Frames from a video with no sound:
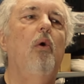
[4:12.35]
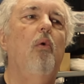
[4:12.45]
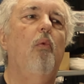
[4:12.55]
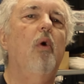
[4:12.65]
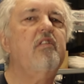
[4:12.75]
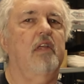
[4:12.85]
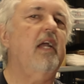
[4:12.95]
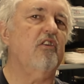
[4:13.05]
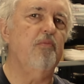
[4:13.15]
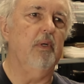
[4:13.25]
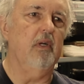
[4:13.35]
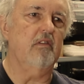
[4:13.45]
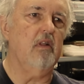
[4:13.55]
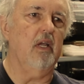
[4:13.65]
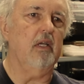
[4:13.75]
what's that
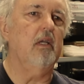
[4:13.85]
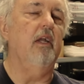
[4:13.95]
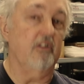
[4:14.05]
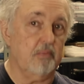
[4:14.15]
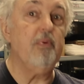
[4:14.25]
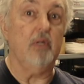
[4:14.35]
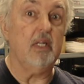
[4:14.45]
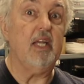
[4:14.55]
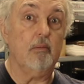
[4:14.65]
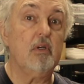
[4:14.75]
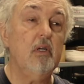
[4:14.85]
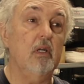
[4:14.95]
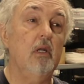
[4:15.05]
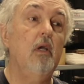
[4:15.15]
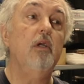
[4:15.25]
experience like? It's pretty damn good.